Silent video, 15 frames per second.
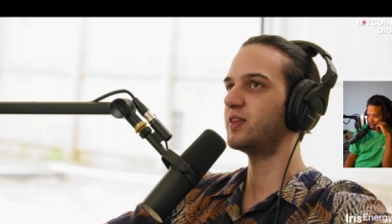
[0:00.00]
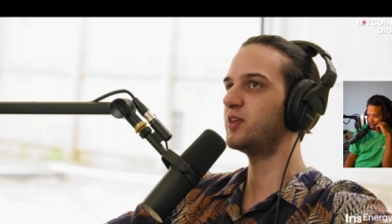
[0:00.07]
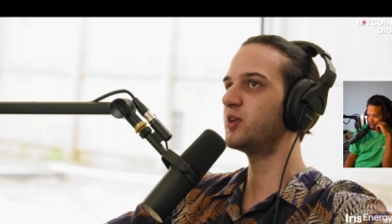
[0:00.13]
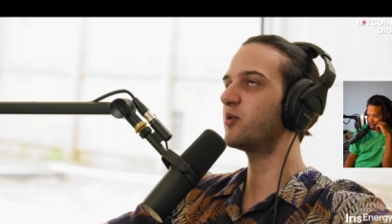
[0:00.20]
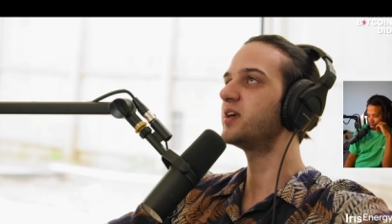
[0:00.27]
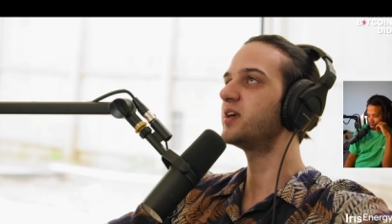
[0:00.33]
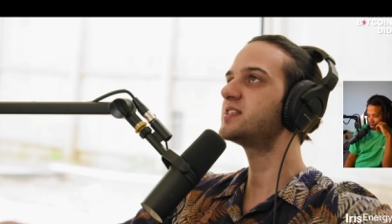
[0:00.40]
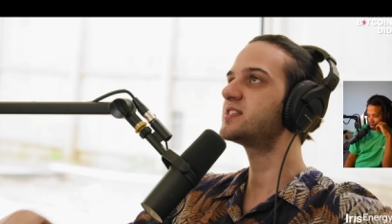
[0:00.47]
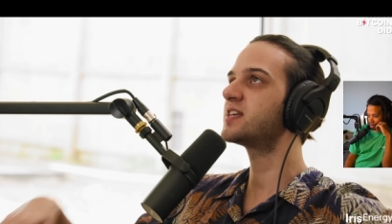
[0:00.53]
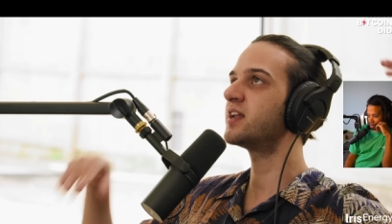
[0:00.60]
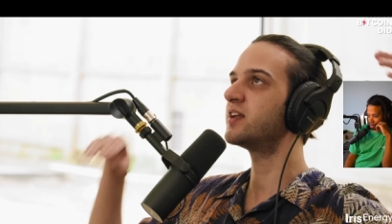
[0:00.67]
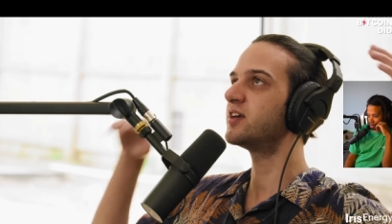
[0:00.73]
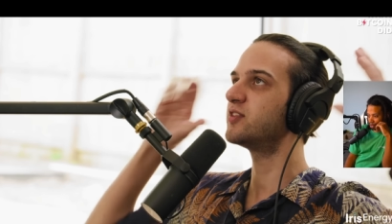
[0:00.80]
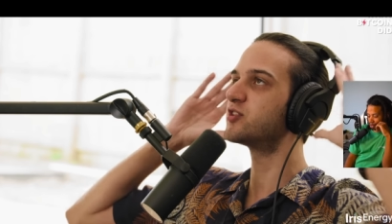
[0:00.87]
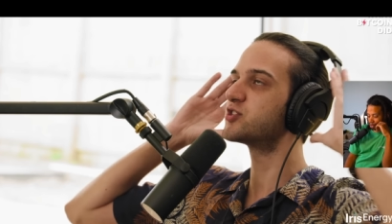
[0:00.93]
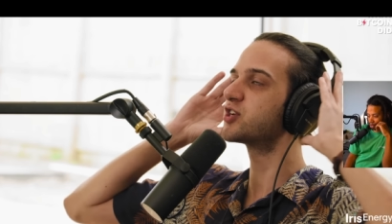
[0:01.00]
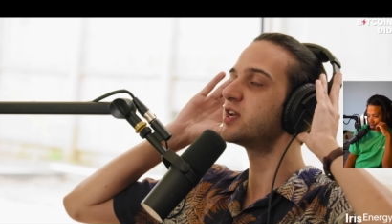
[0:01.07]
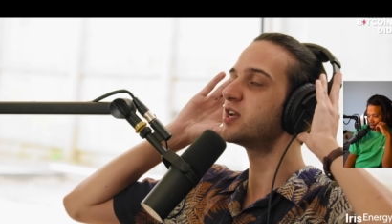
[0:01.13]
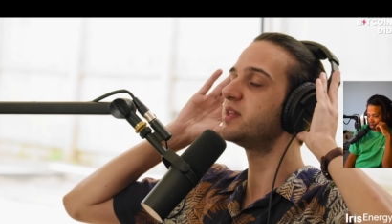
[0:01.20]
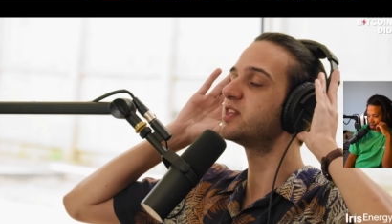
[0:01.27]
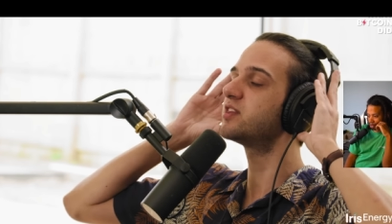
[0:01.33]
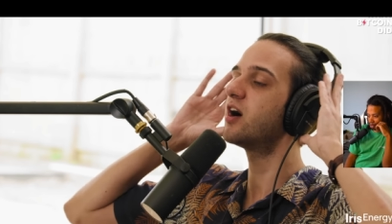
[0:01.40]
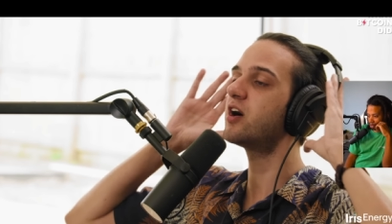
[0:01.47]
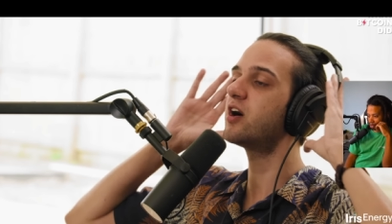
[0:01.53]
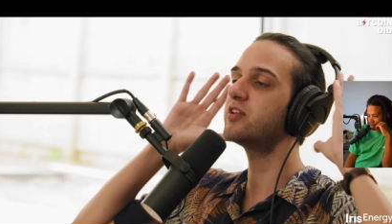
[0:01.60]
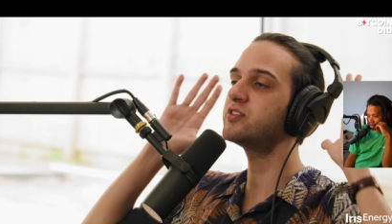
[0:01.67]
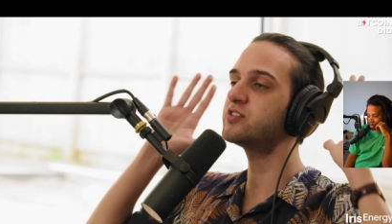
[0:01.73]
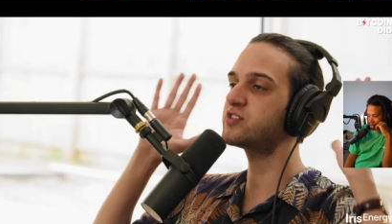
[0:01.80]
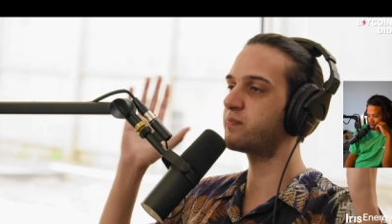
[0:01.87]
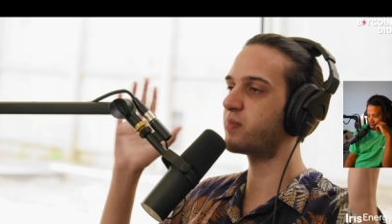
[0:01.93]
you know, he said there's going to be
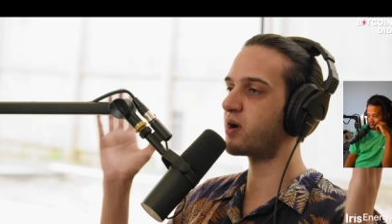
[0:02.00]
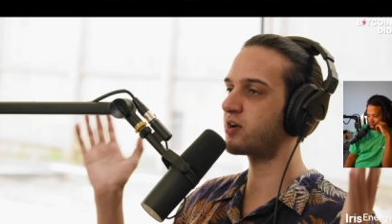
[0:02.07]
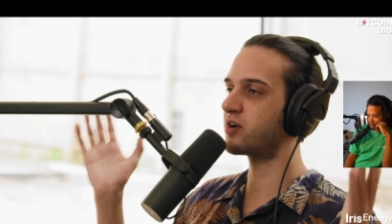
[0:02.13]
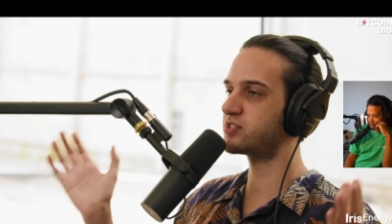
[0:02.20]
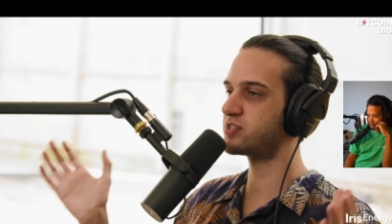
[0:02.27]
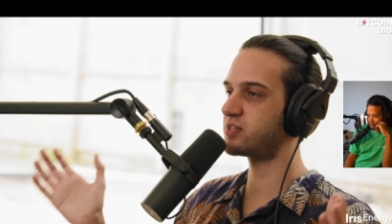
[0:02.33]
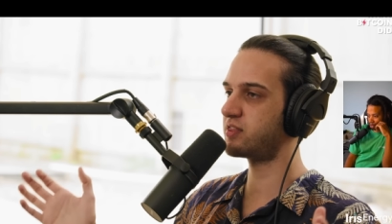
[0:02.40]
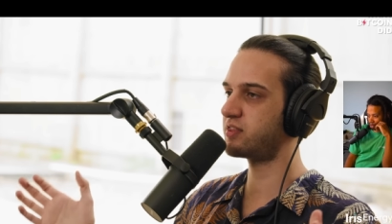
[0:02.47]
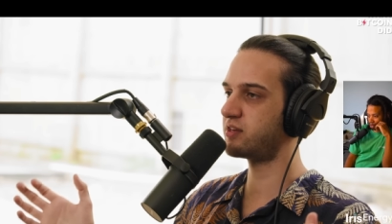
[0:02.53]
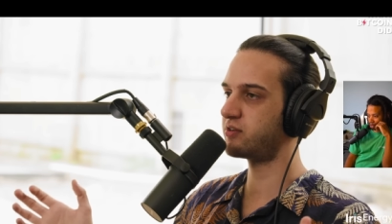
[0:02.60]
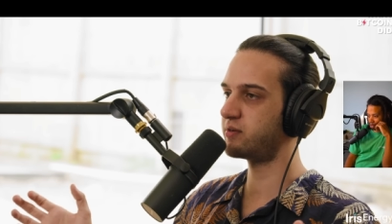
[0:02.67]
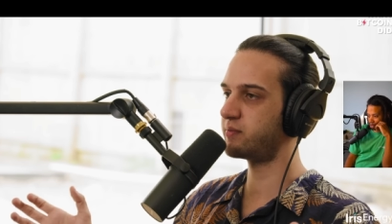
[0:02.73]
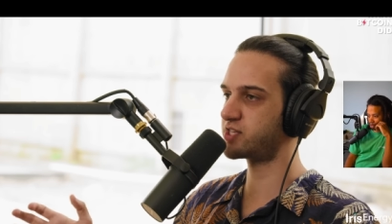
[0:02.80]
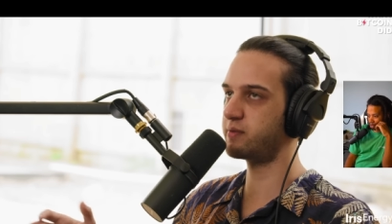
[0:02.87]
tons of bugs in Ethereum,